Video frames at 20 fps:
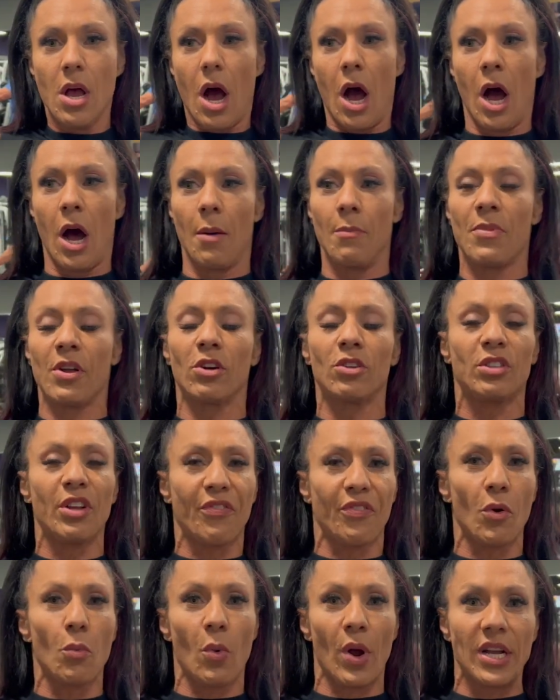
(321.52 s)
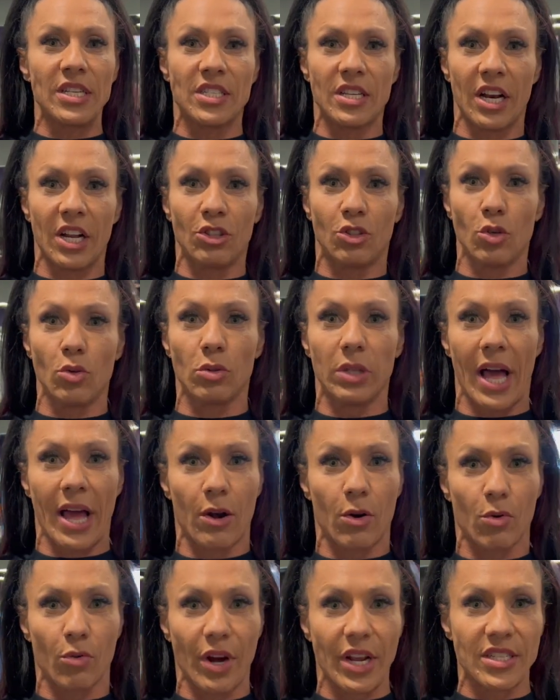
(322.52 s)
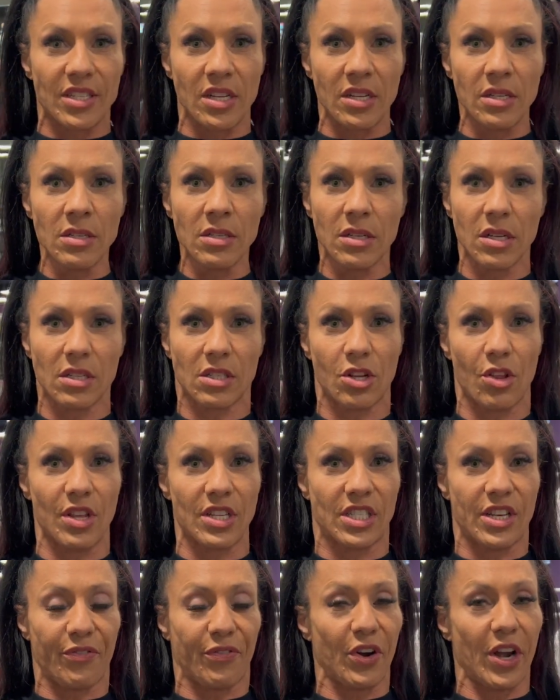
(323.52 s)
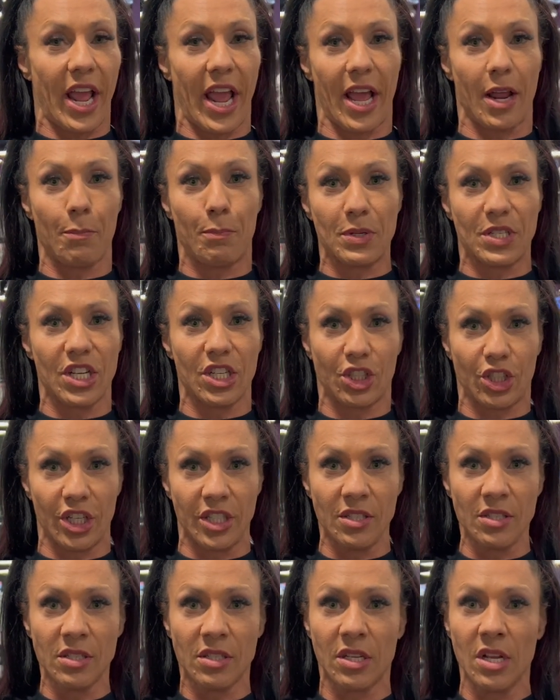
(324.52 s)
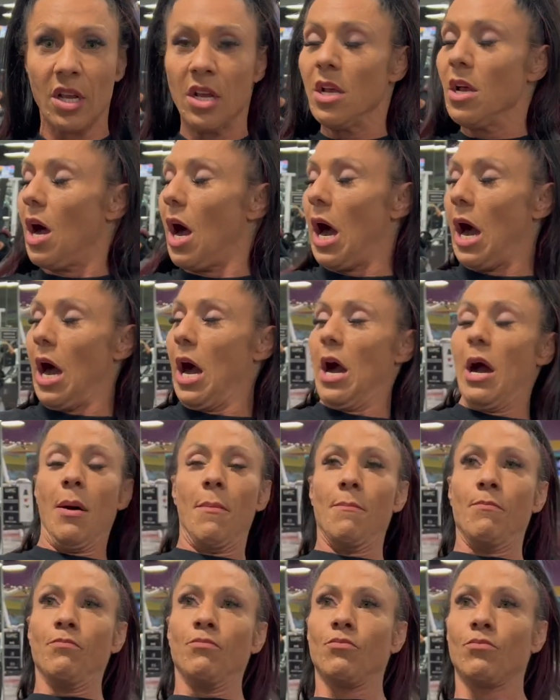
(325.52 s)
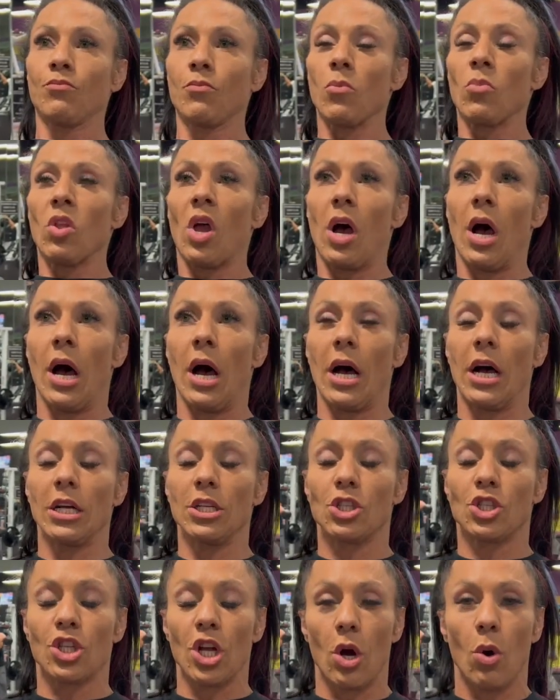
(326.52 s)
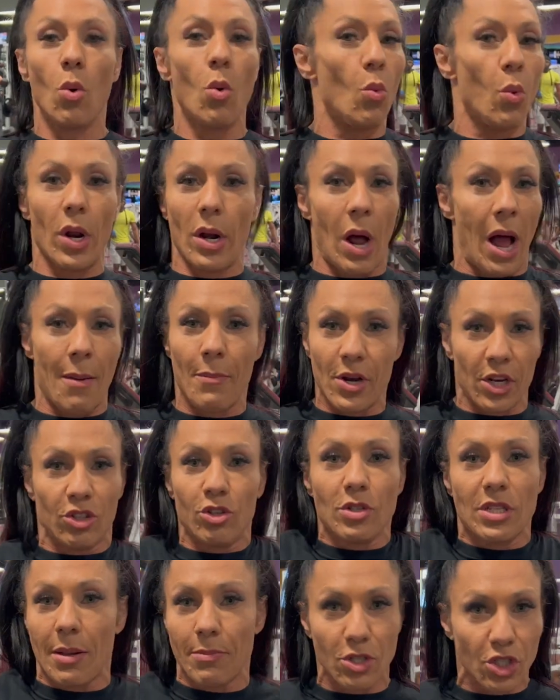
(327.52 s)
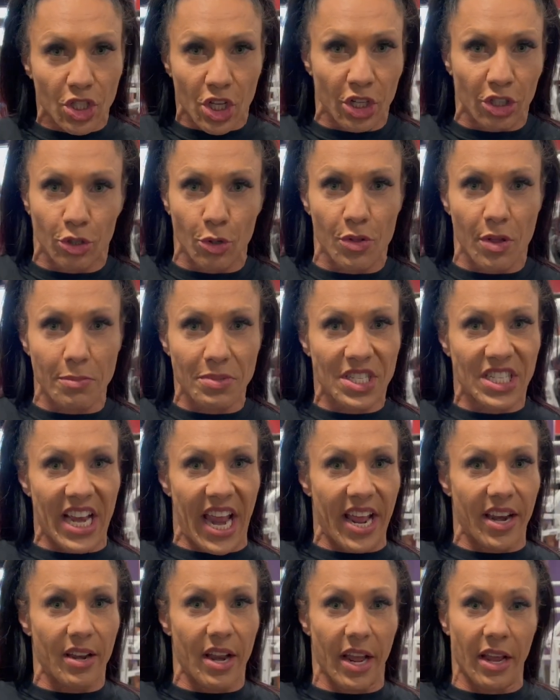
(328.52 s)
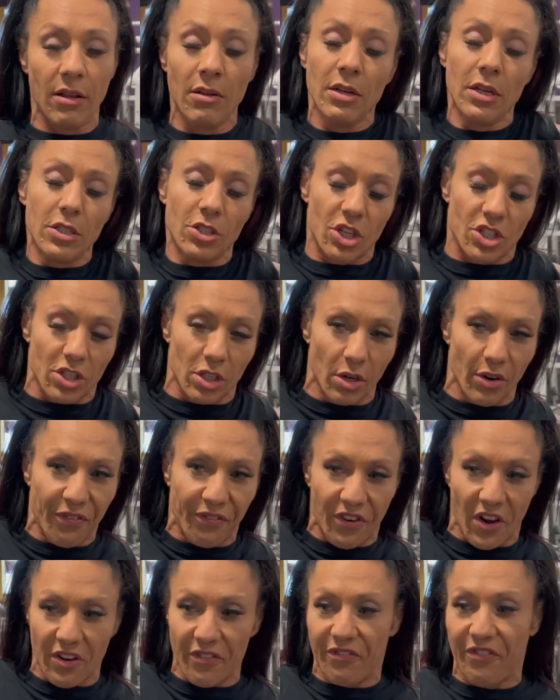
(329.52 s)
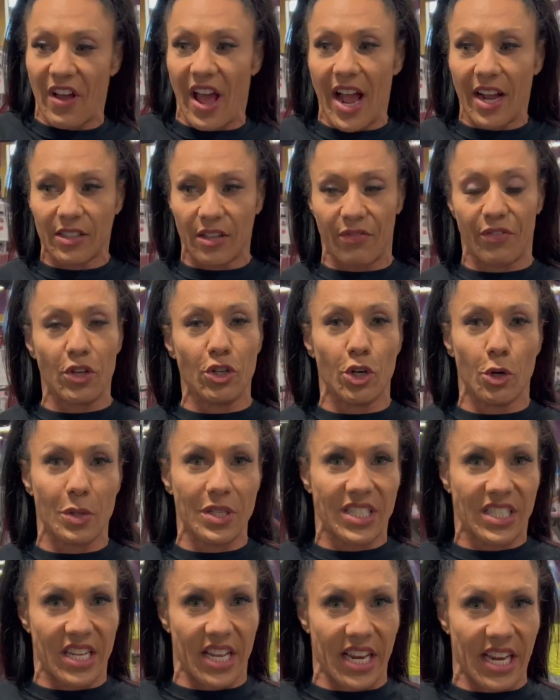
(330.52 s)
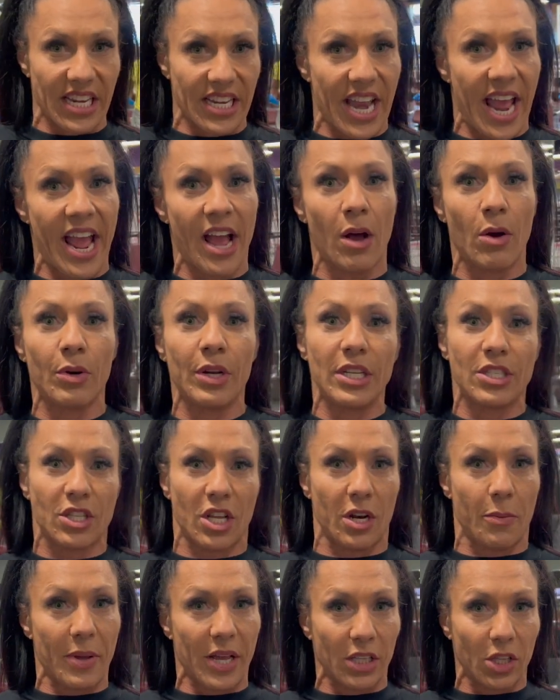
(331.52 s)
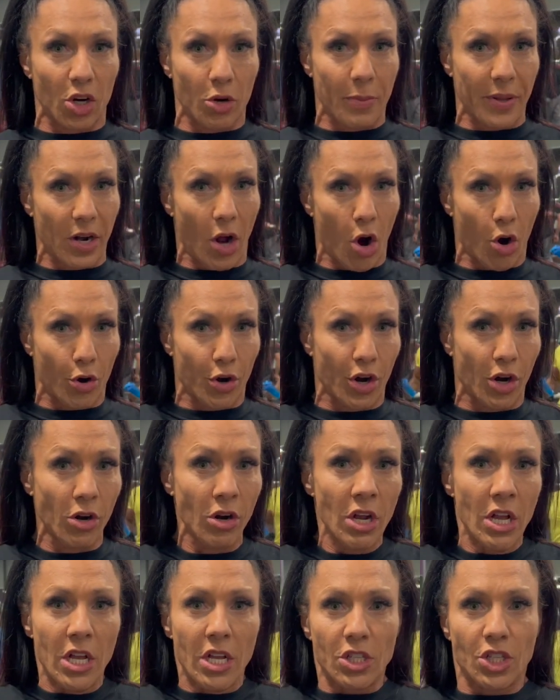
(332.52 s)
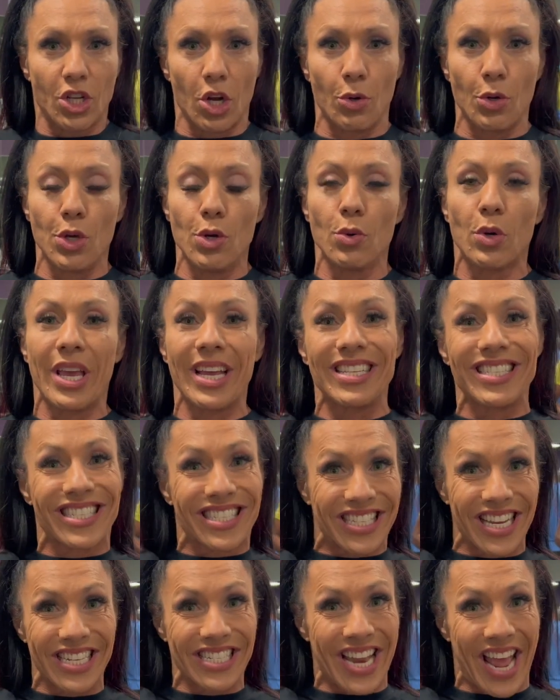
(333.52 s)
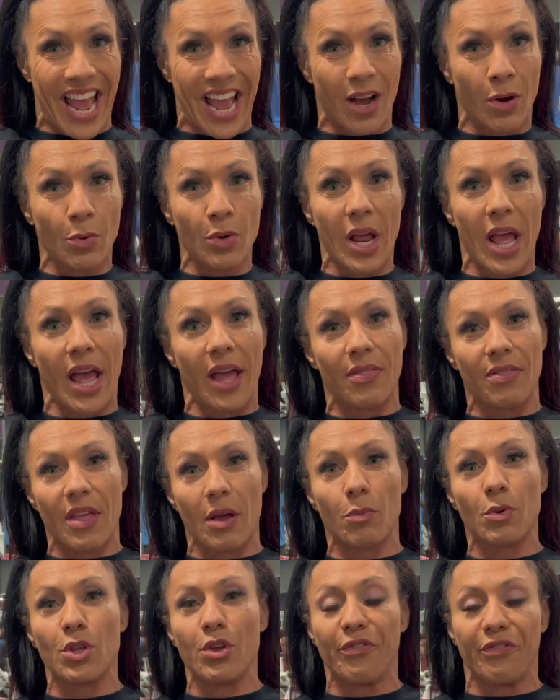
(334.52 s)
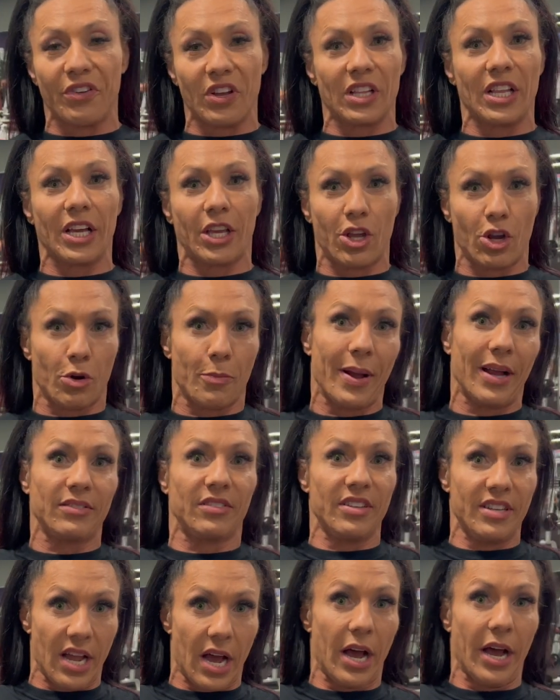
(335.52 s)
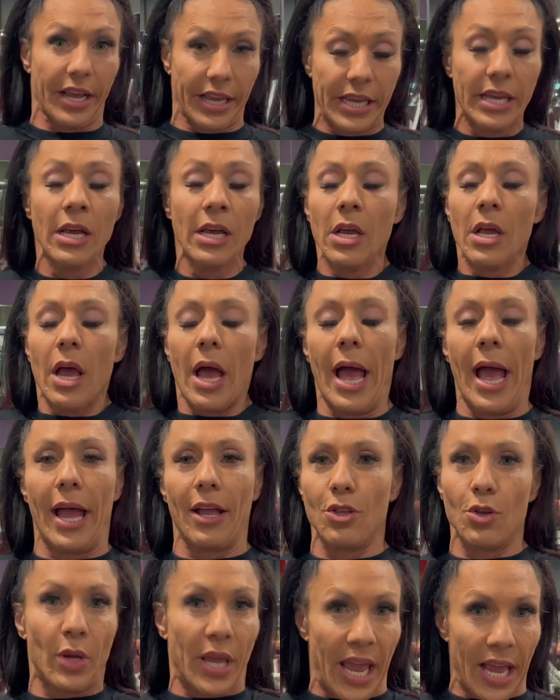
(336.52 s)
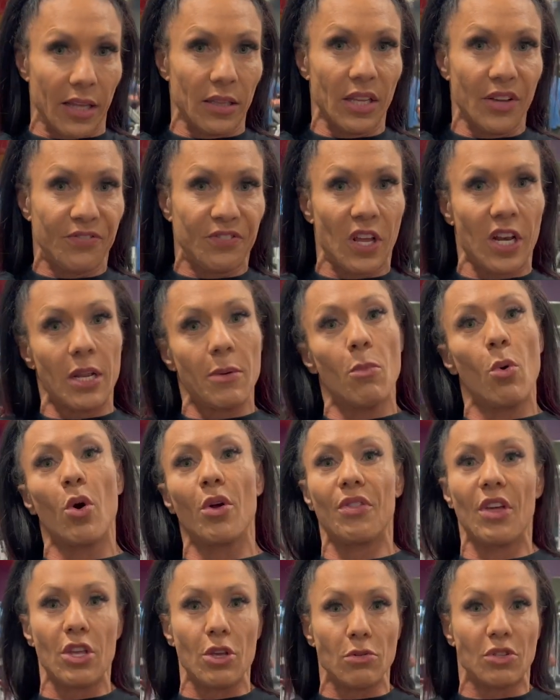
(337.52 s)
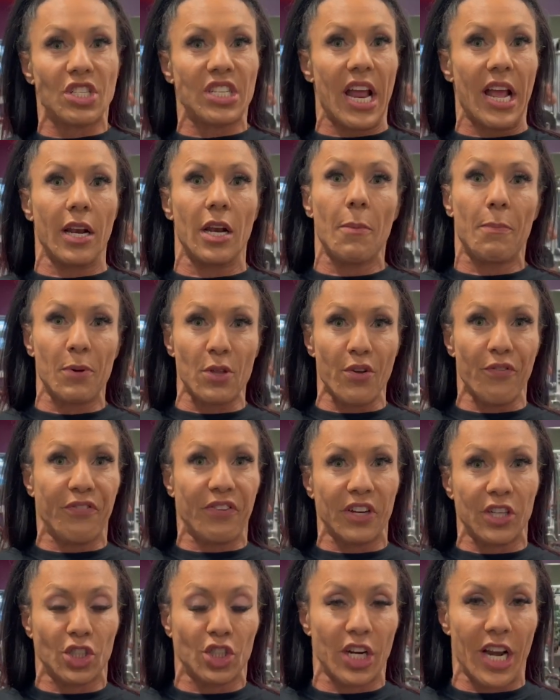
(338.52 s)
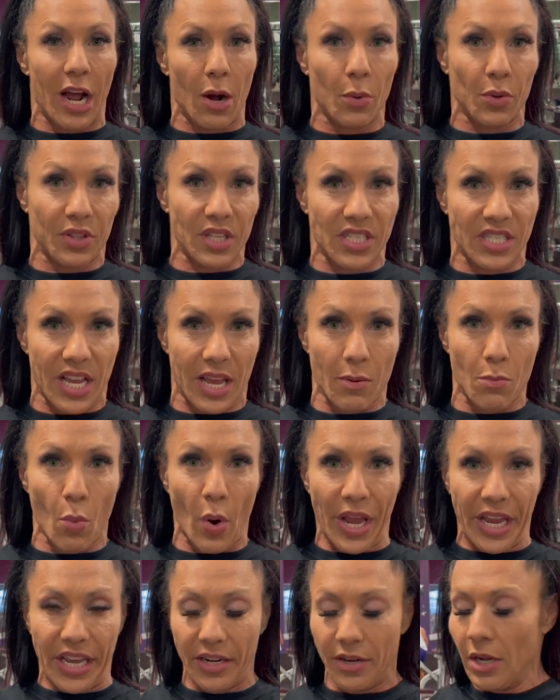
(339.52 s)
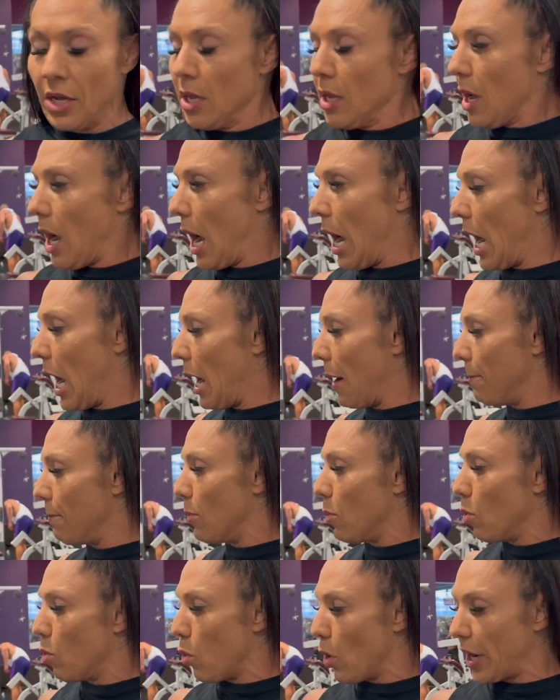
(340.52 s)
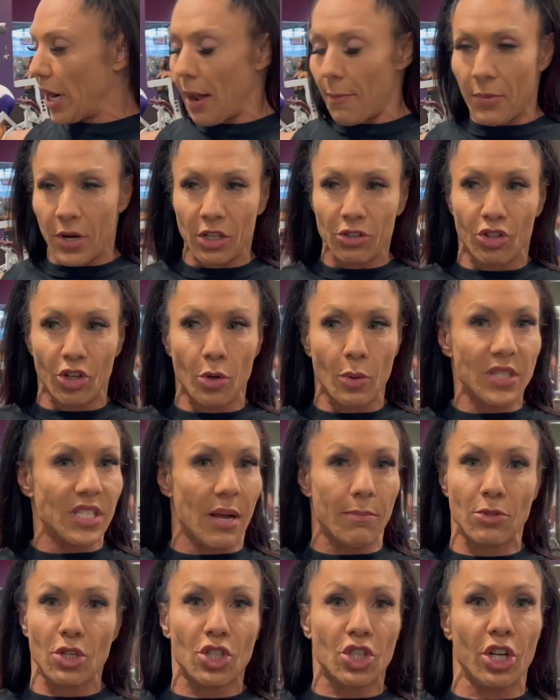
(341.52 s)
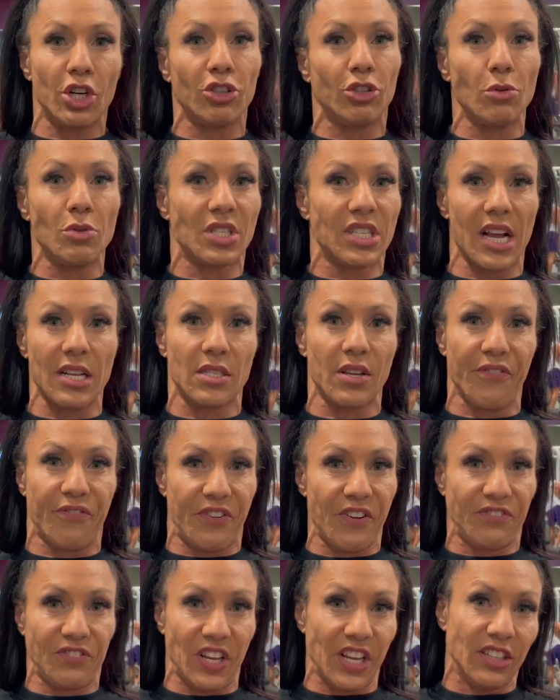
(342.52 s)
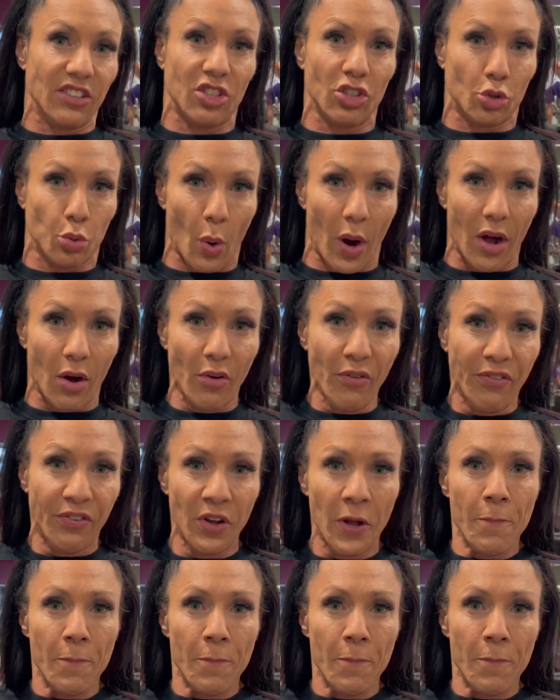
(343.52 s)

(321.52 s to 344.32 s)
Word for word: Um, there are different ways that I do lateral raises. So, there's different hand positions. Um, uh, so, what I'm going to do is I'm just going to do them standing. Just a little fun fact, if you do it sitting down, it's going to be a little bit harder. So you can sit down, and then when you feel like you're about to die, and you can't lift anymore, then you stand up and you finish it out with the same weight. Um, what I'm going to do is I'm just going to do sets of fifteen to twelve.